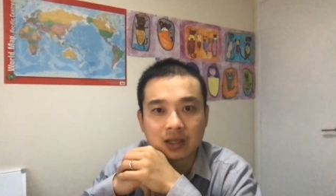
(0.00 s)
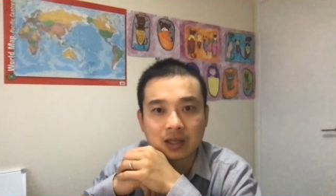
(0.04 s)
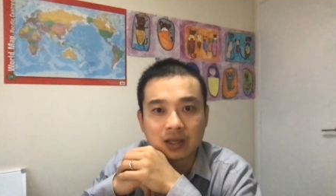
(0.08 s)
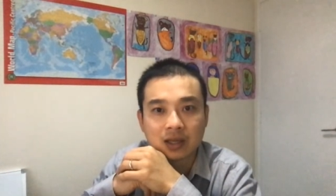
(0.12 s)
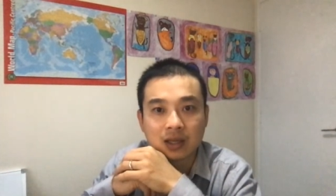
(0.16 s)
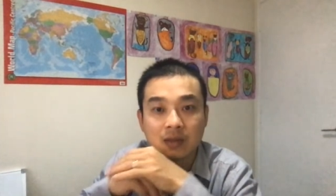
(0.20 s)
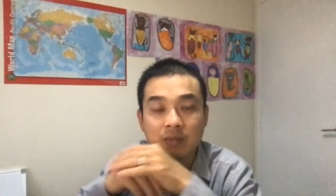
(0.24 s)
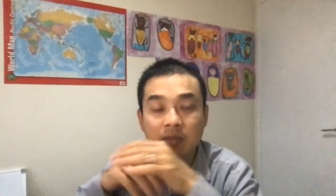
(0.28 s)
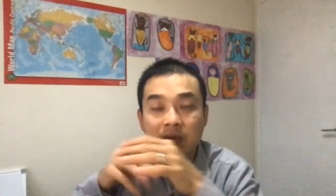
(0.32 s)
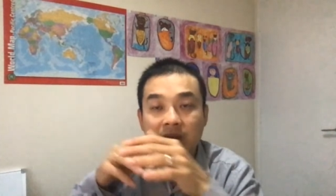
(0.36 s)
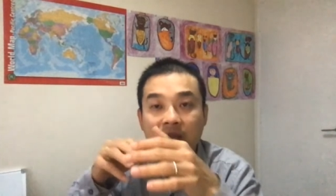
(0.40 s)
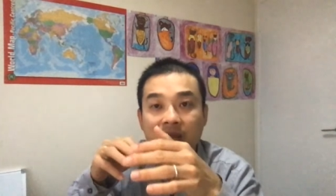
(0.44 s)

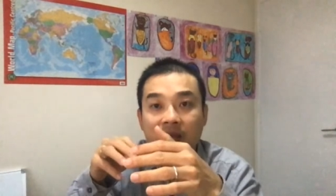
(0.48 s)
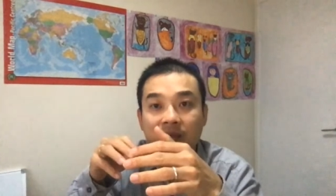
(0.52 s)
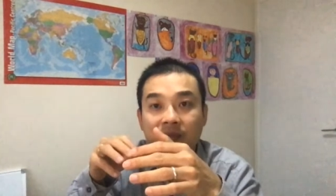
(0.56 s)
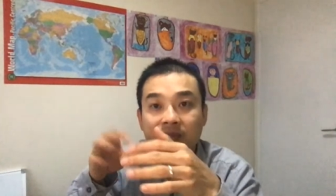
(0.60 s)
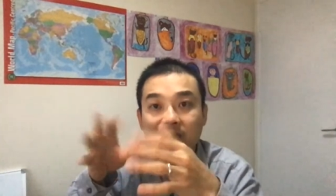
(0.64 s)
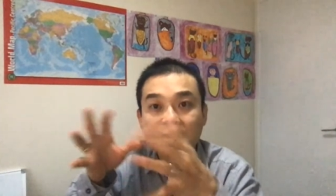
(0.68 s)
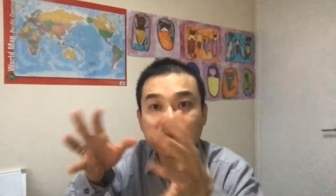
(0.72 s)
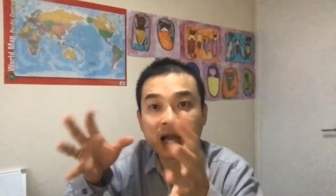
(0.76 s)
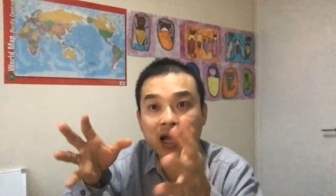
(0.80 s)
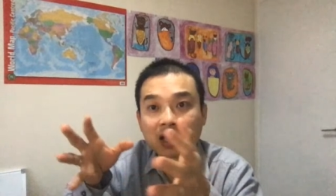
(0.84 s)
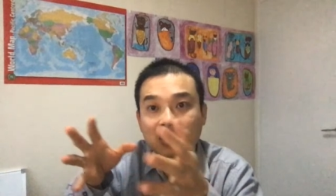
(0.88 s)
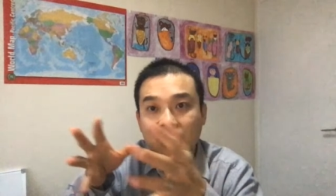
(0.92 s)
and becomes
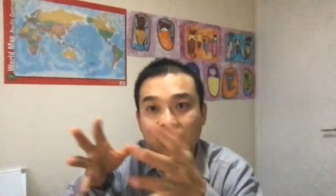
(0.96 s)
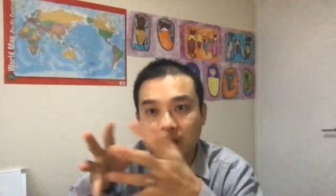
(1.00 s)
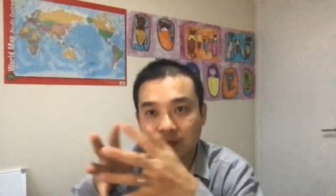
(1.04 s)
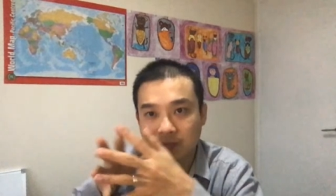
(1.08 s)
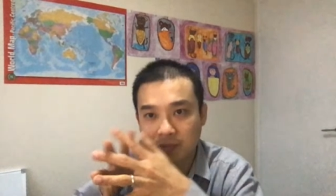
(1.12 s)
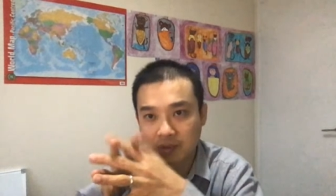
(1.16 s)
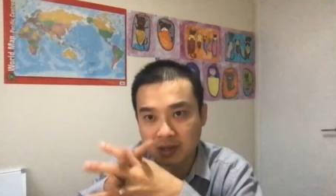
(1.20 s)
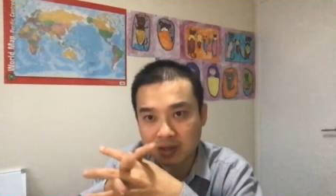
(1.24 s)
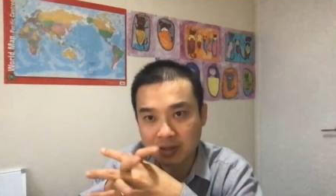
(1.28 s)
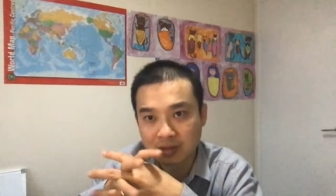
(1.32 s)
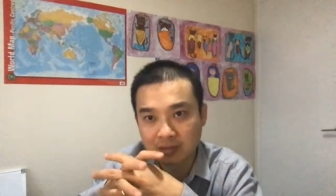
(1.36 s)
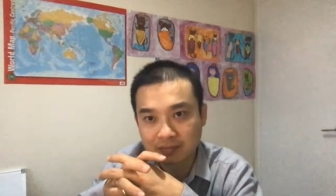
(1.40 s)
sciatic
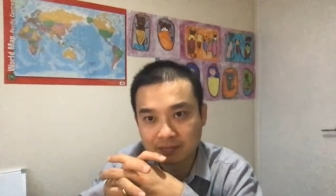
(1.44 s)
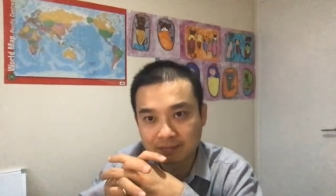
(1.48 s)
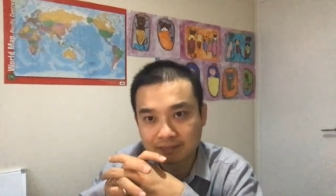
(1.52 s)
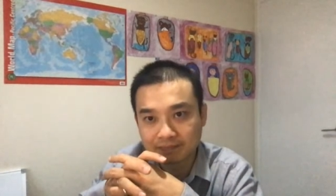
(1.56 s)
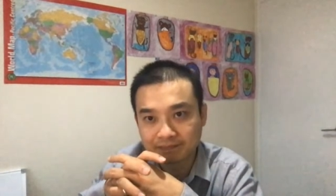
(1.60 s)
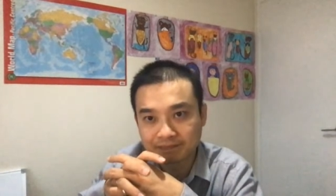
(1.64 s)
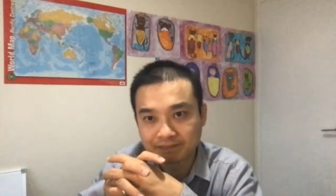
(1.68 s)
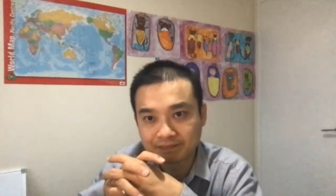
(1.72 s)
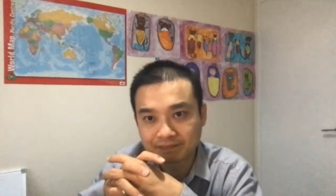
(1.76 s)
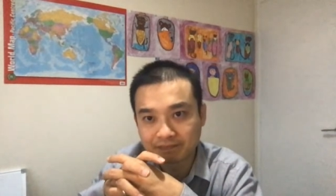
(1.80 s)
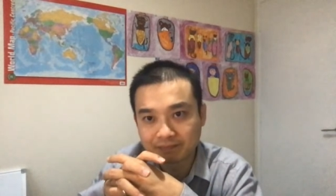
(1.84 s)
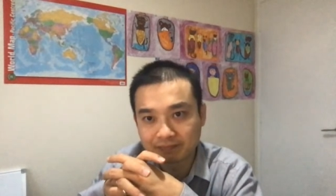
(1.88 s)
pain.
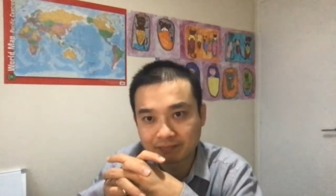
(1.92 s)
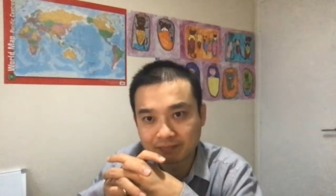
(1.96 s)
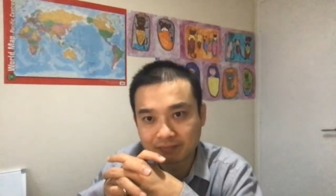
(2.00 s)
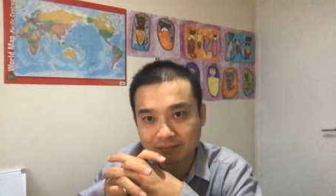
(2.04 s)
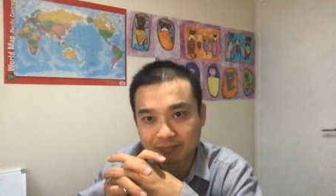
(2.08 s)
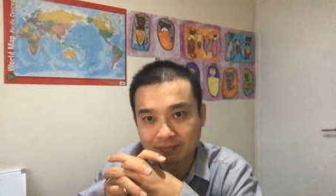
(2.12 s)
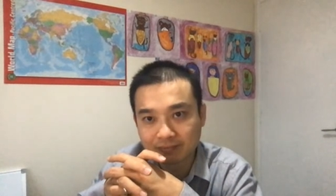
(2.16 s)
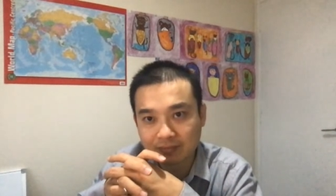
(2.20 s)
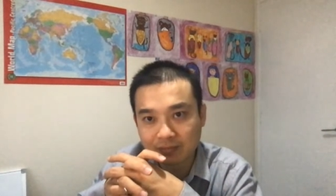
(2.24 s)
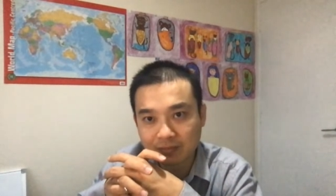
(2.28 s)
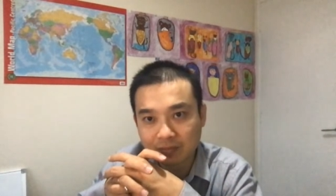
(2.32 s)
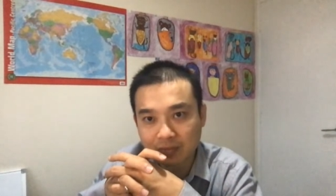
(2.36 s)

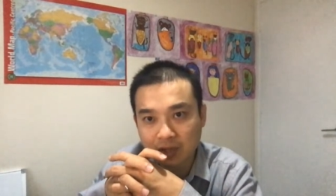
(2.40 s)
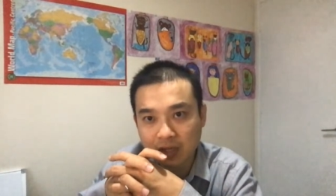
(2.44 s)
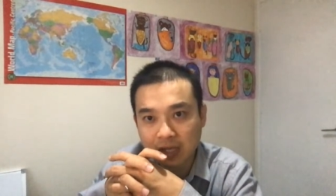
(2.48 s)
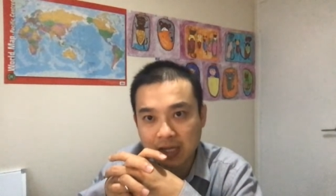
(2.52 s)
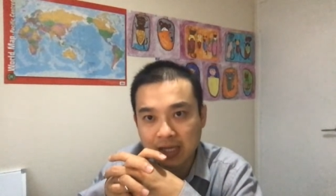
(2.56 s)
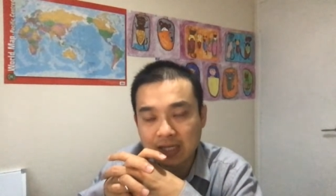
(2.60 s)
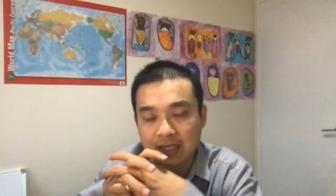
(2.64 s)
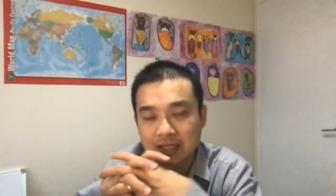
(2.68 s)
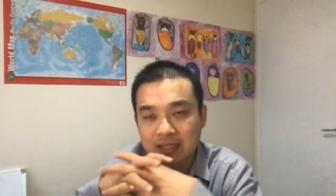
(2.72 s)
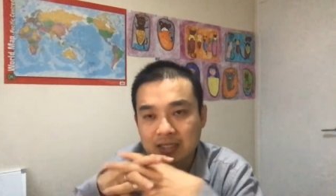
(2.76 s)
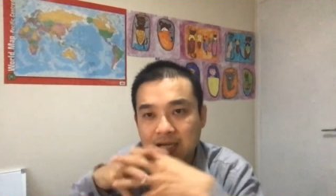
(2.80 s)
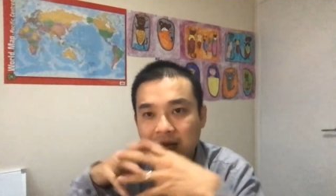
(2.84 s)

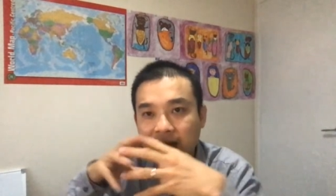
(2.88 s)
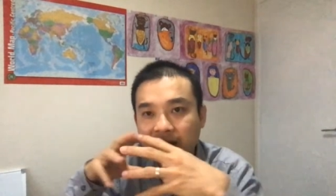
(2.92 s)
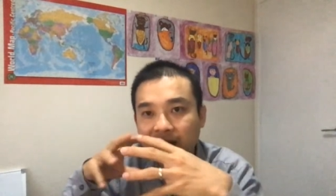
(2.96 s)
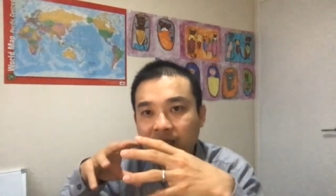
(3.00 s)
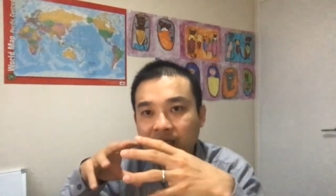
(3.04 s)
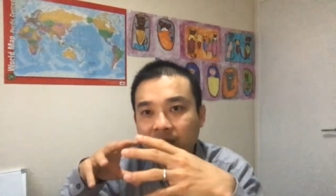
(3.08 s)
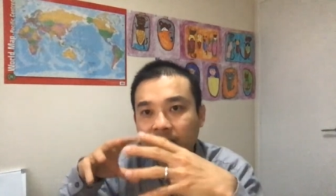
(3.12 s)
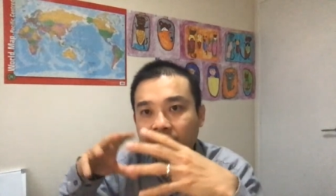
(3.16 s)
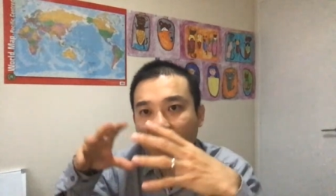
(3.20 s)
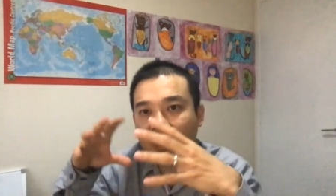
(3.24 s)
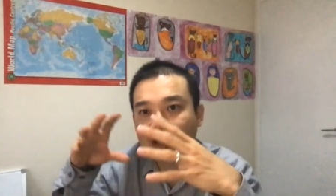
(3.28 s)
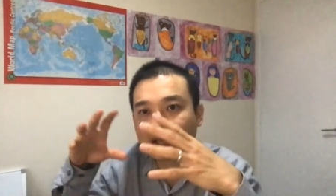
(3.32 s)

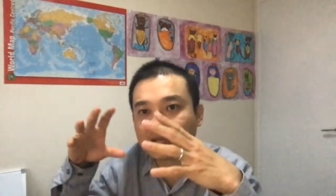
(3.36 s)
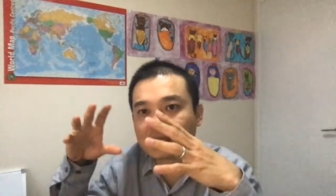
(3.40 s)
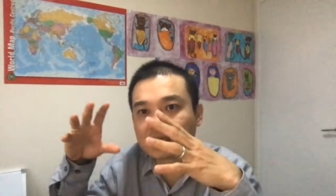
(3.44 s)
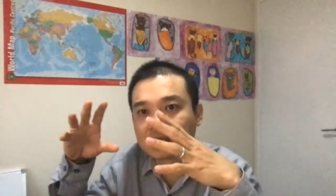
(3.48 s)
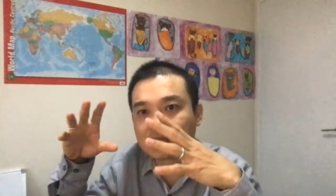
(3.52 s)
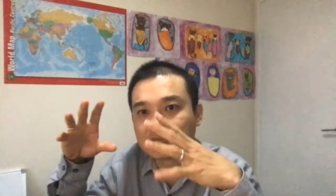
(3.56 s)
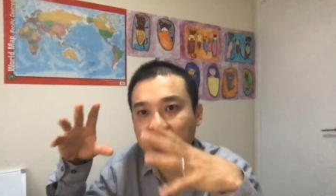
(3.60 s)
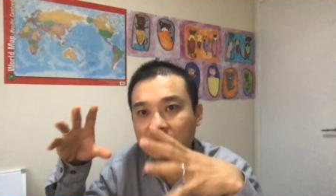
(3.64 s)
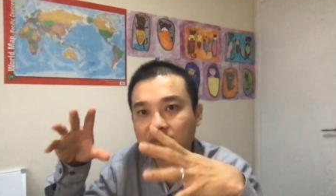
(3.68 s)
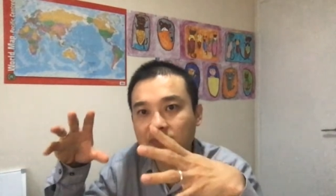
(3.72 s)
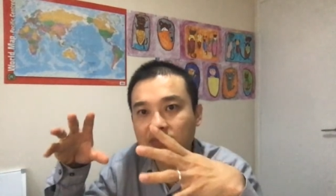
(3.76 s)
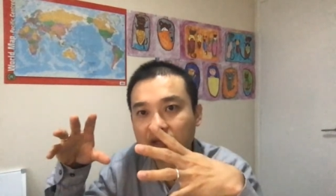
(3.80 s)
Sciatic pain
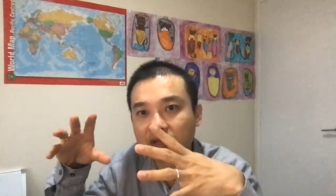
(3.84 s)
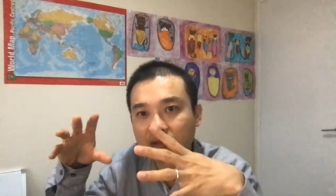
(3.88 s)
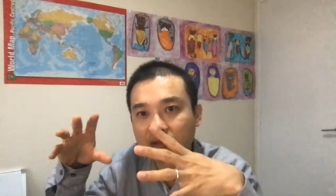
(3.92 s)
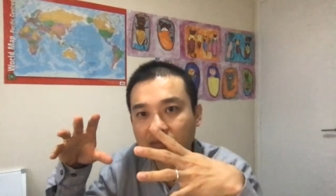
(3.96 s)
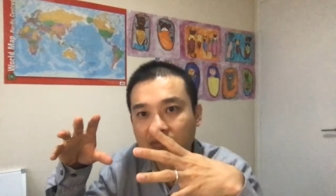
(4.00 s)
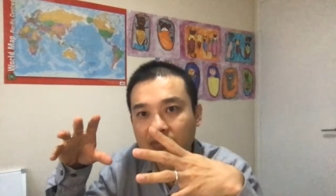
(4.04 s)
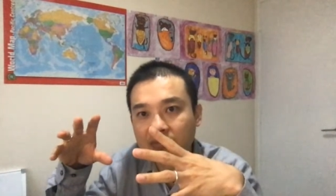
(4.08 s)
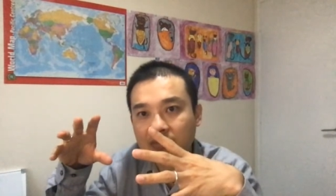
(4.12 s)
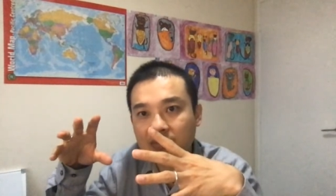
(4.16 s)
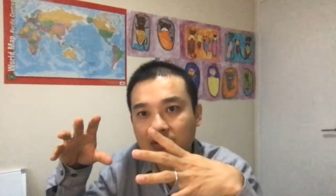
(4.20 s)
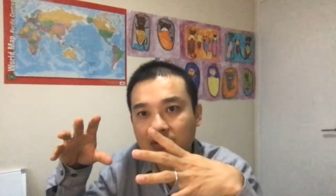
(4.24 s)
symptom,